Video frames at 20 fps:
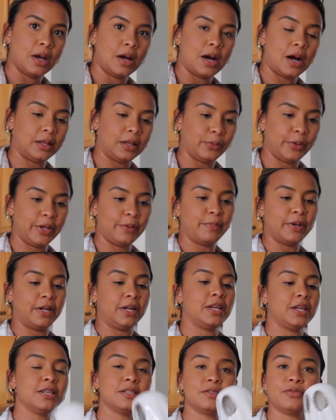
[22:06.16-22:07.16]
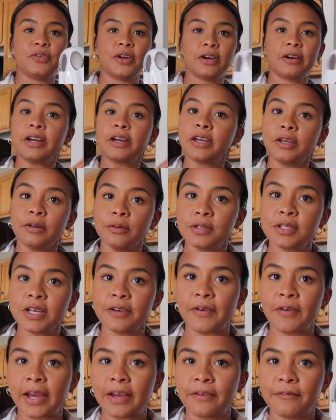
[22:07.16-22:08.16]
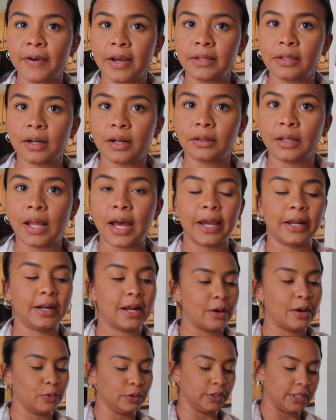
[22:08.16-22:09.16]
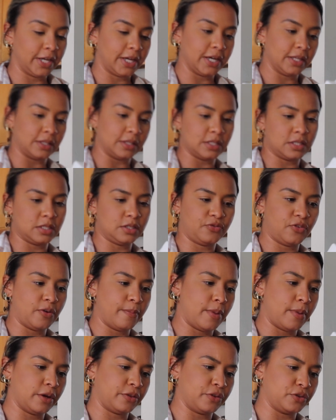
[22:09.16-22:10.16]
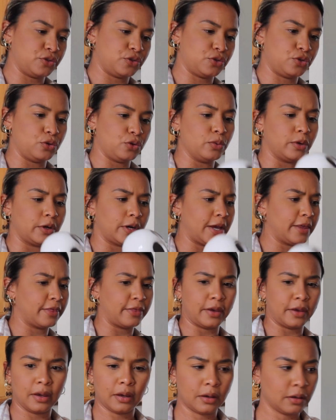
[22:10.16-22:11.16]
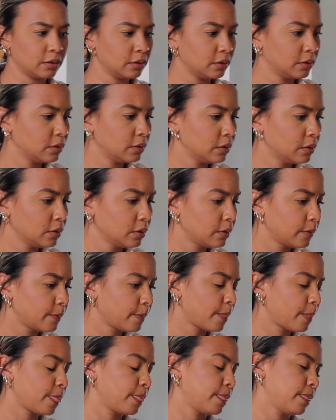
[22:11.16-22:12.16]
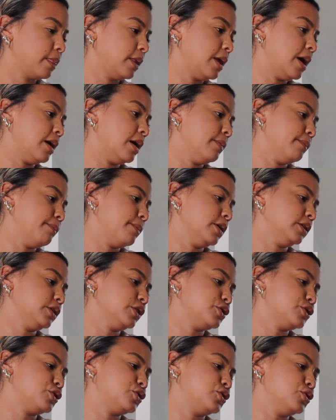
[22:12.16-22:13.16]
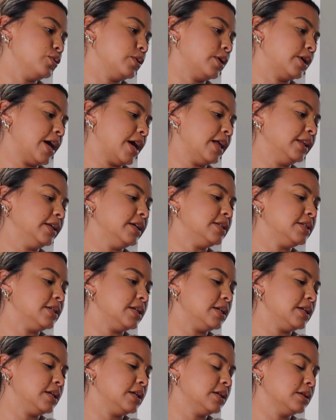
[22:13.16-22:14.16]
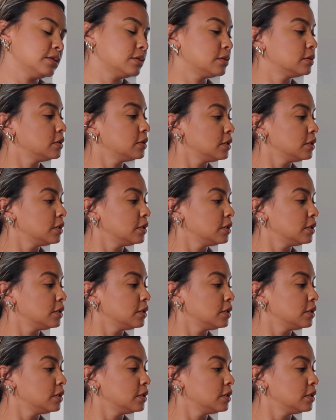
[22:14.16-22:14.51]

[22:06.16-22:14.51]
Halloween, but he's very cute. If I can find it online, I will link it. This is from Martha Stewart, I think. Yeah, Martha Stewart, LED